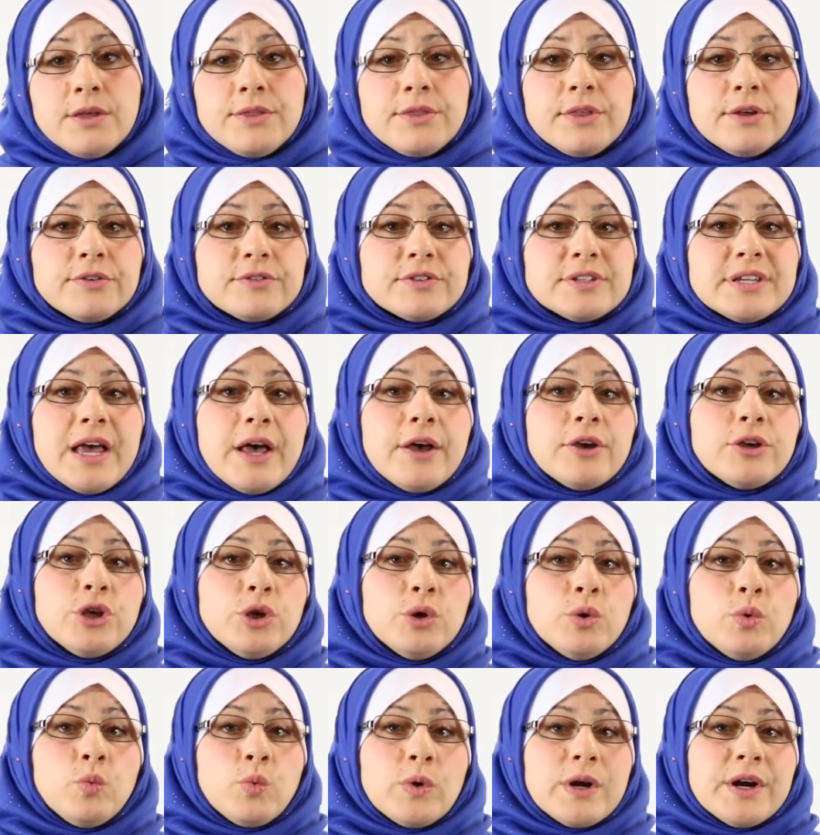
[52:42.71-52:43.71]
They'll tell
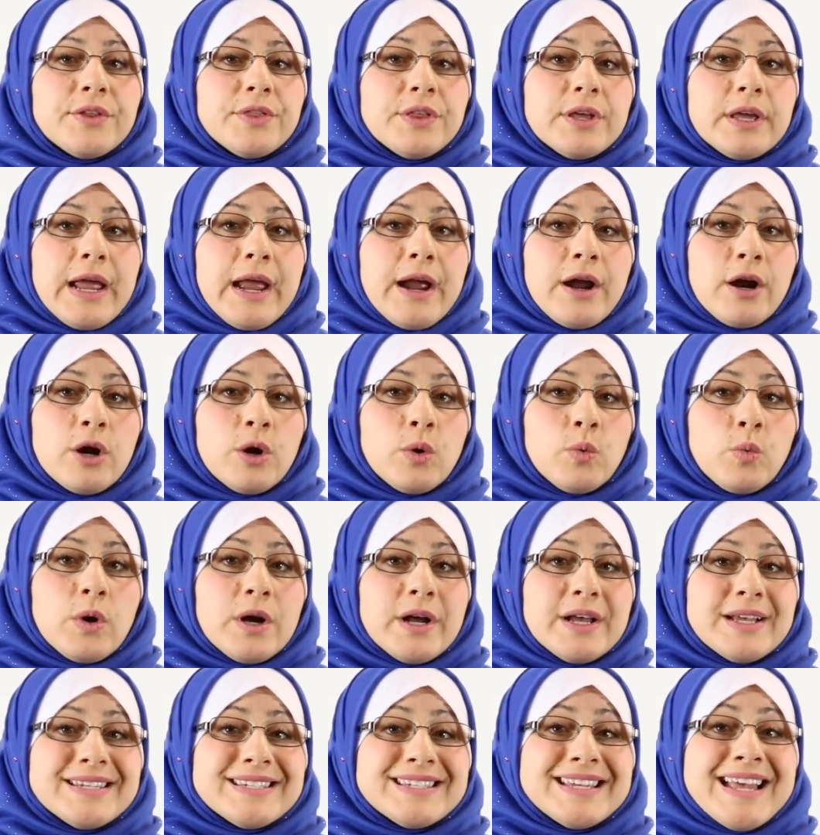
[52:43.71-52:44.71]
you where the error
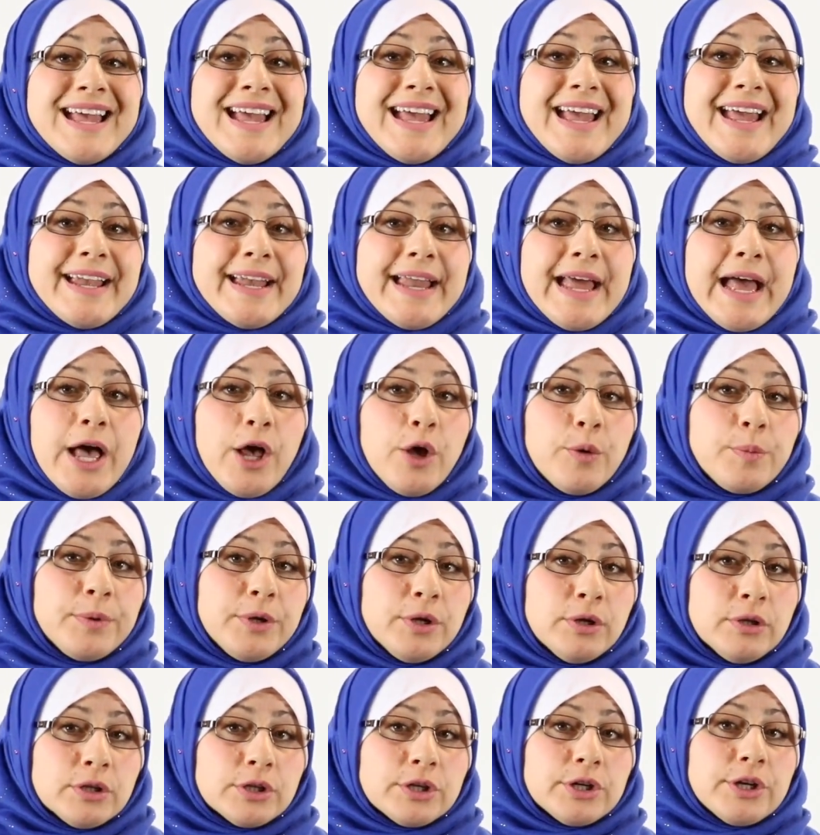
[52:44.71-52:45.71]
was and help
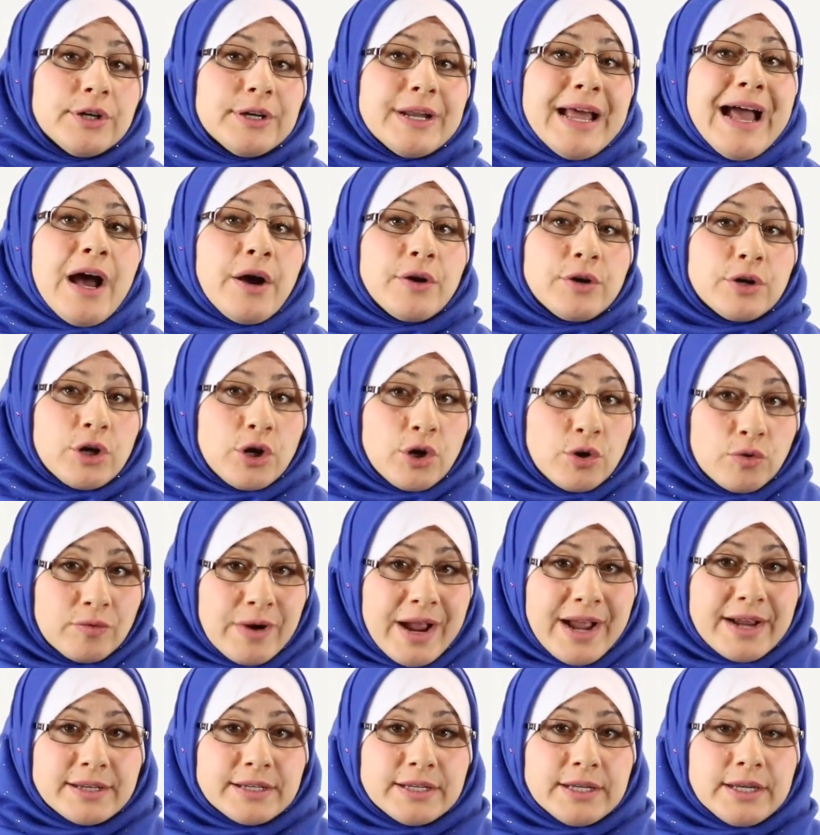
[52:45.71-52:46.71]
you learn how to
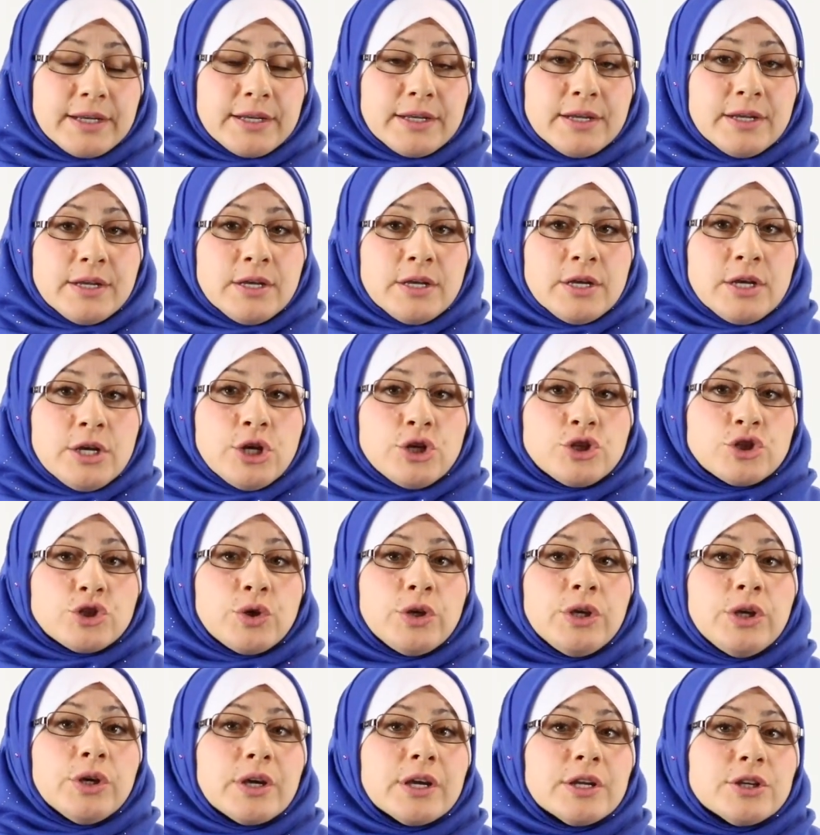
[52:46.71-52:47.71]
correct it so
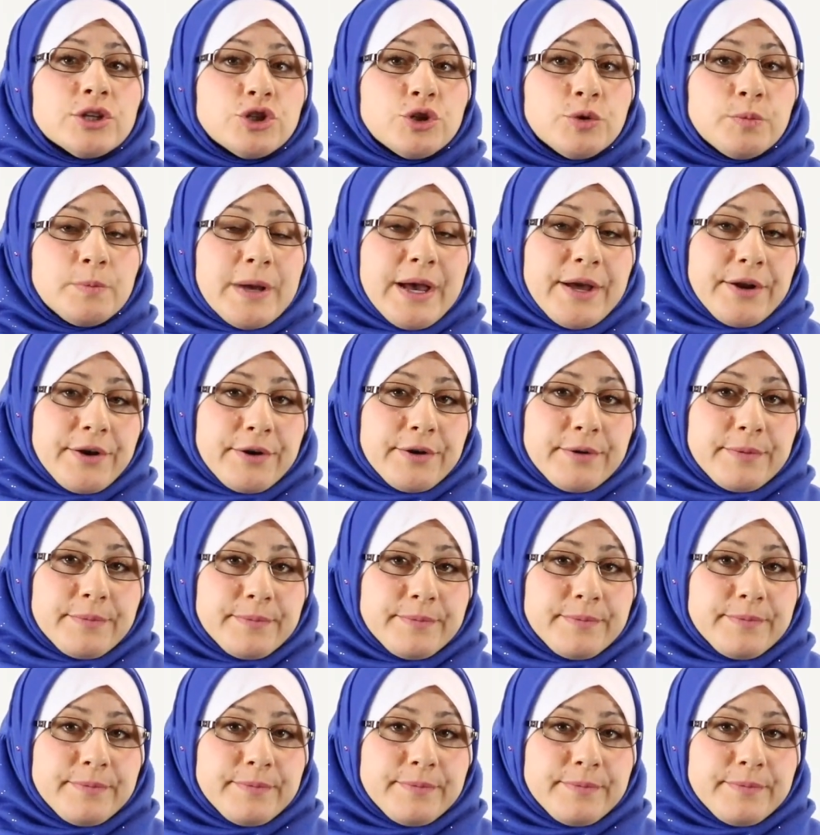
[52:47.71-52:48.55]
you can do better.